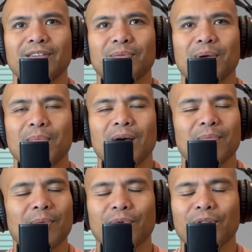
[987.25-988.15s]
my mom,
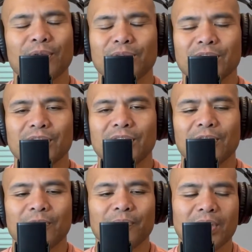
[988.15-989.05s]
my brother were just
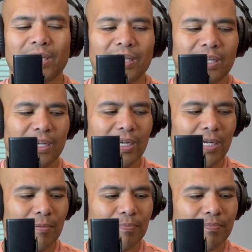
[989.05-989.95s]
here.
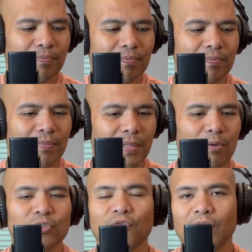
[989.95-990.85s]
Um, it
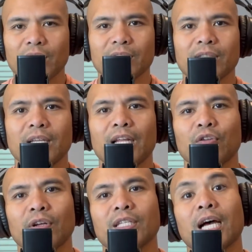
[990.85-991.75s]
was fun. They had a
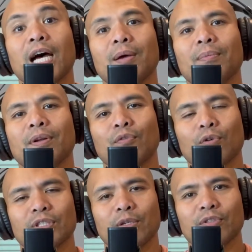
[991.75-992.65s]
great time, and of
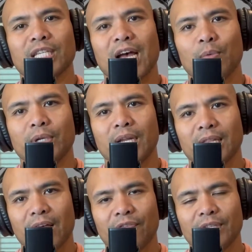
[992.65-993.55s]
course, they were sad when they
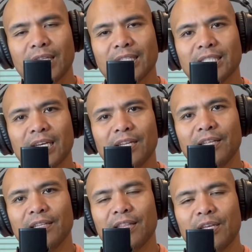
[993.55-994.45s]
left. And that's kind of
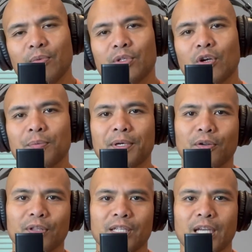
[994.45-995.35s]
the, the thing we talk about
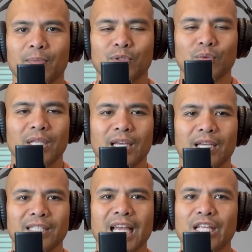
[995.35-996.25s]
all the time is when they
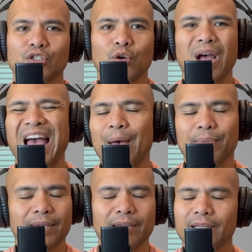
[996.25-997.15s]
it's ha- so
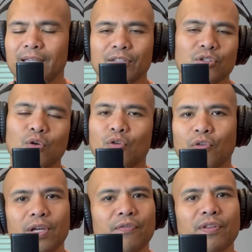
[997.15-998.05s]
happy, so
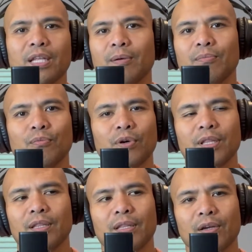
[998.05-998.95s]
great for them
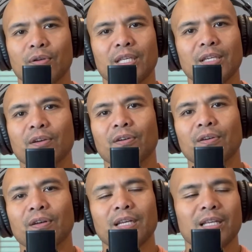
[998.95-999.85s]
when they're here,
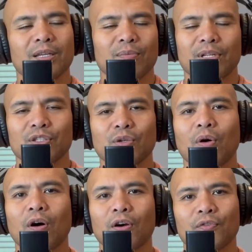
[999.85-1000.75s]
but it's so
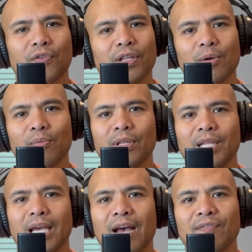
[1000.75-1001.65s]
hard for them when
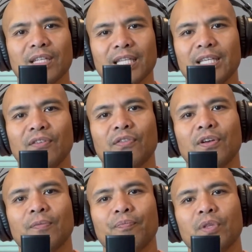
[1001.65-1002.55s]
they have to leave.
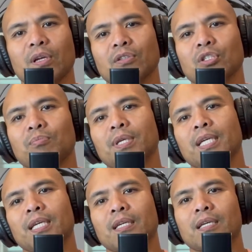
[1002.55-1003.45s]
You know, just
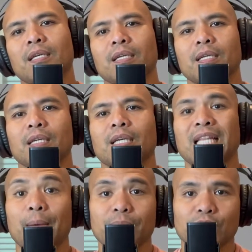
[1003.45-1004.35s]
being in
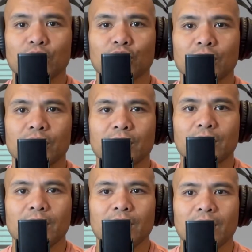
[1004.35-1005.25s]
that position to
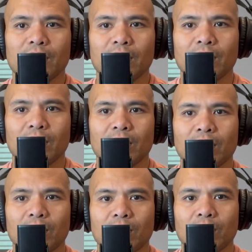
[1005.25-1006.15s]

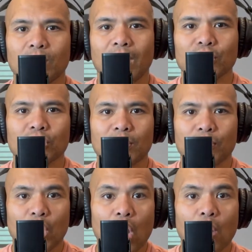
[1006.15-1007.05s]
watch them
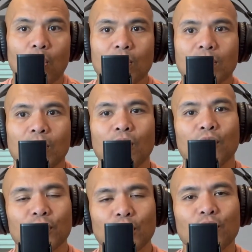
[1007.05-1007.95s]
go over
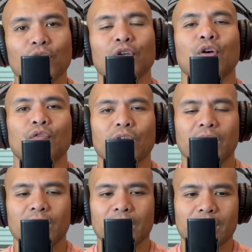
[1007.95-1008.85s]
and over and over
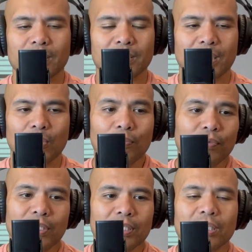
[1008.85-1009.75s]
again. Is that
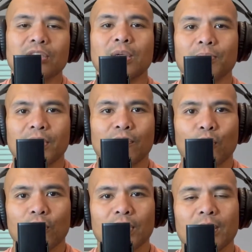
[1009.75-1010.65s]
hopefully it does something
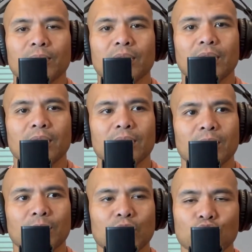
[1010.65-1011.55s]
for them to to
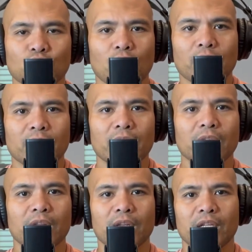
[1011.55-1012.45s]
be strong in, in,
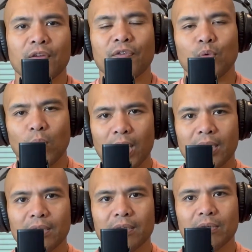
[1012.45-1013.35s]
in a different
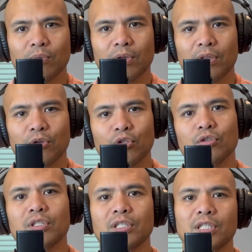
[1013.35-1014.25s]
way, where they're
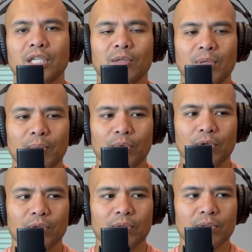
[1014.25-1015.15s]
used to seeing
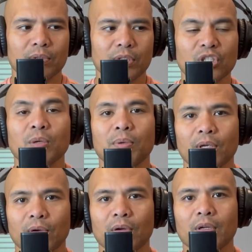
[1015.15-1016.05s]
people
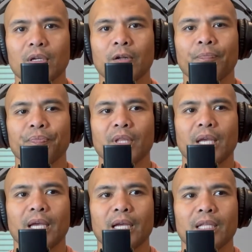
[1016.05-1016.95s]
disappear,
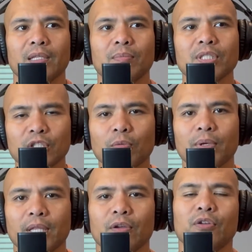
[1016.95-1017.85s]
and but still be
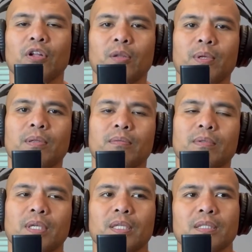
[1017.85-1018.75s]
there. You know what I mean?
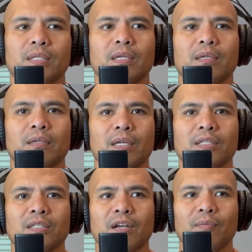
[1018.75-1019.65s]
Like it's uh it's
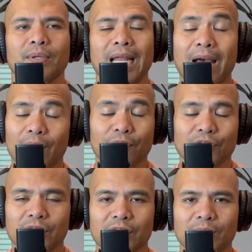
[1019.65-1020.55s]
tough. But now, ever
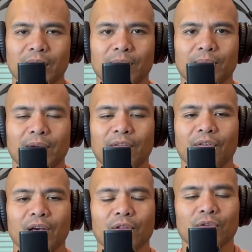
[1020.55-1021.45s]
since my my
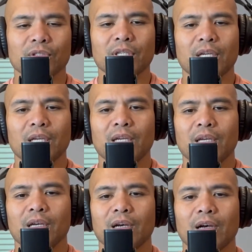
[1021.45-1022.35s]
father's
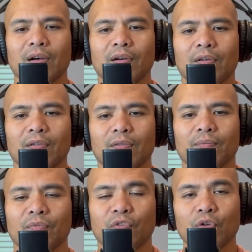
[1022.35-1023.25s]
uh,
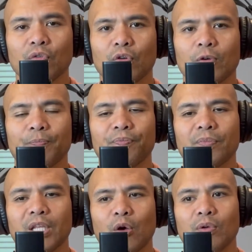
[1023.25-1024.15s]
funeral, they always